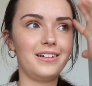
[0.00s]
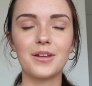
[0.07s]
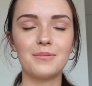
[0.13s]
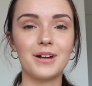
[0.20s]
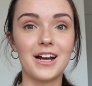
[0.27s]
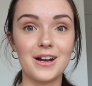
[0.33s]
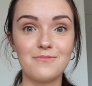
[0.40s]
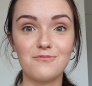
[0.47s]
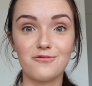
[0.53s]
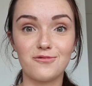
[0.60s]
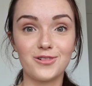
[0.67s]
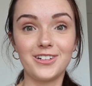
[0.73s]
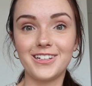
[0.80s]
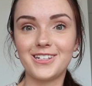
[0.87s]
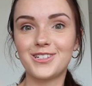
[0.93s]
But I'm
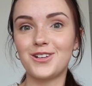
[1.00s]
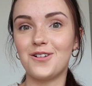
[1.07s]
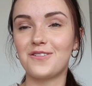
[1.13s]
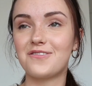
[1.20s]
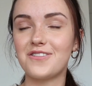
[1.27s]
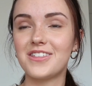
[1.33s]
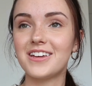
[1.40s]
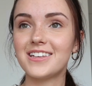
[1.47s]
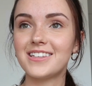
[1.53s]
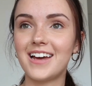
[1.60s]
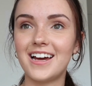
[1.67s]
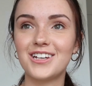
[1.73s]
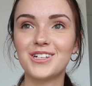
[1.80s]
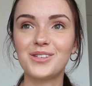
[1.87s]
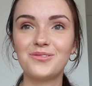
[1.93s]
really stoked for this.
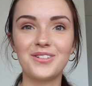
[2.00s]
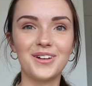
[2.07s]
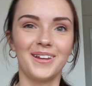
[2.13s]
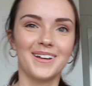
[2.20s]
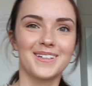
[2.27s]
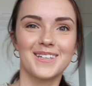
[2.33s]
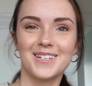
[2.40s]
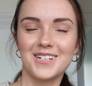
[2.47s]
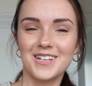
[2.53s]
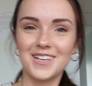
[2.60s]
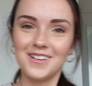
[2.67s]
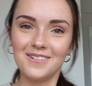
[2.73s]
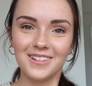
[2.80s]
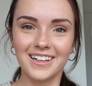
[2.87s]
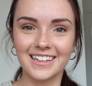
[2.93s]
I just feel like such a
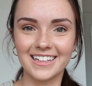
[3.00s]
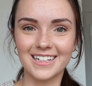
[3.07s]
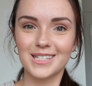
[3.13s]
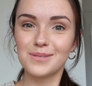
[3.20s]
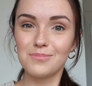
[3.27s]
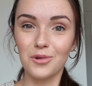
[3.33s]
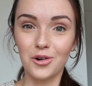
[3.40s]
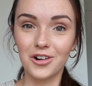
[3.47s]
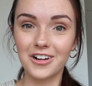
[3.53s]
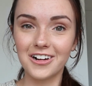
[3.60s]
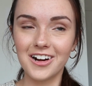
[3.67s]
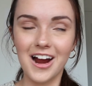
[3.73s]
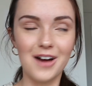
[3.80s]
cute little explorer.